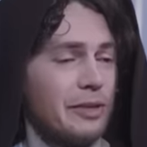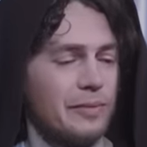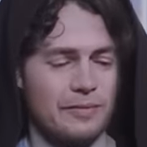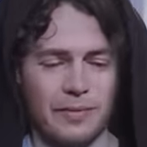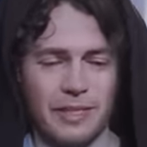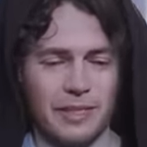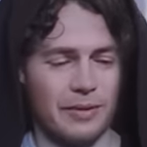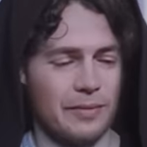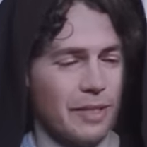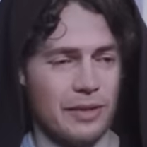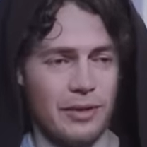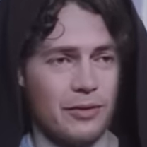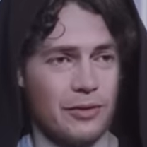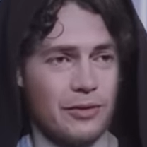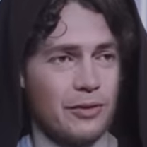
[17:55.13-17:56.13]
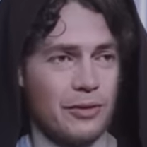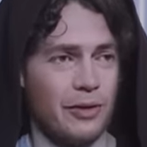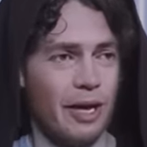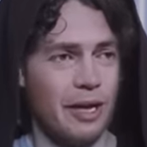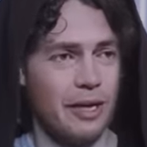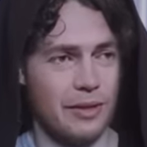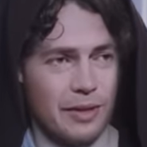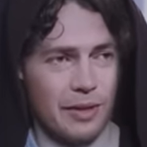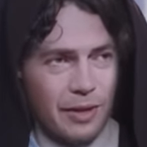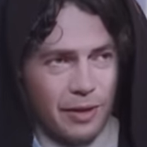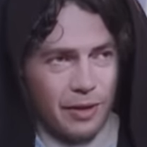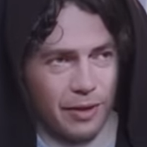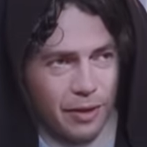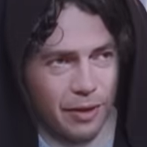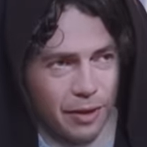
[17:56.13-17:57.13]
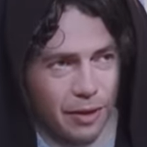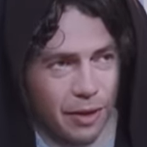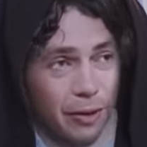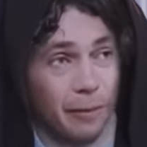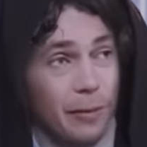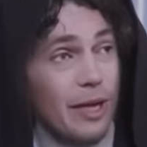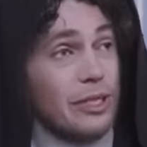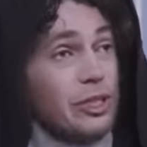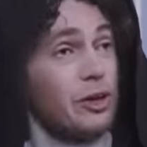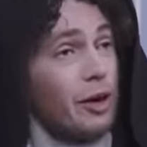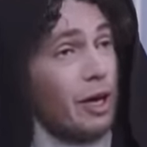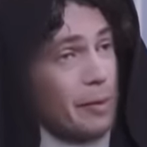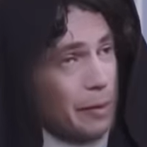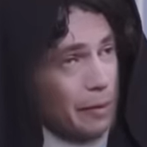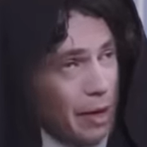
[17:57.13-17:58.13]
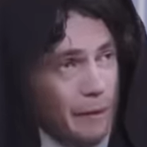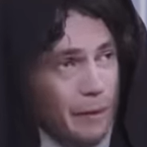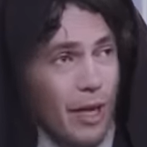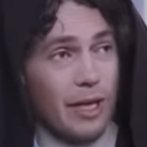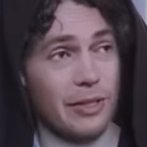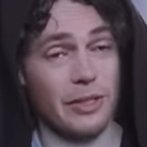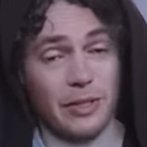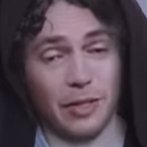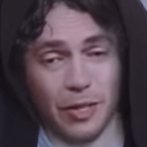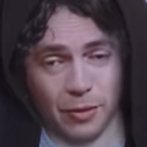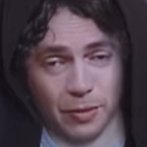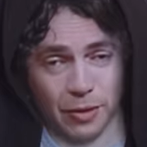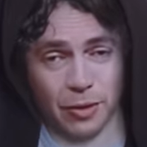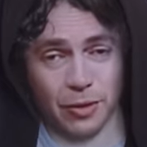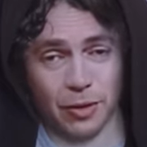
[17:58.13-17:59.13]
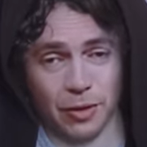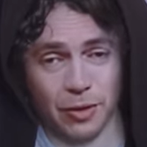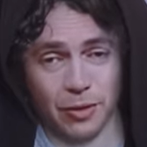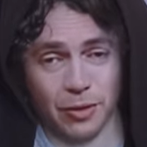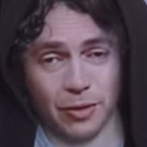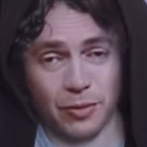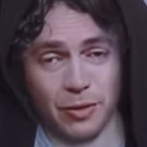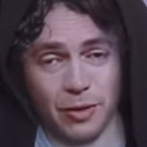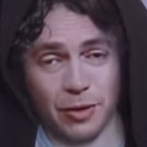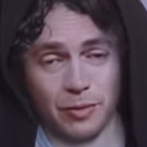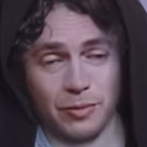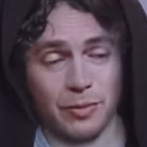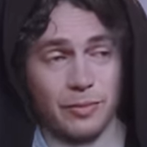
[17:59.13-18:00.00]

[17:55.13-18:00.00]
Makes me go crazy. Make sure I'm in my back to tank with the curtains drawn.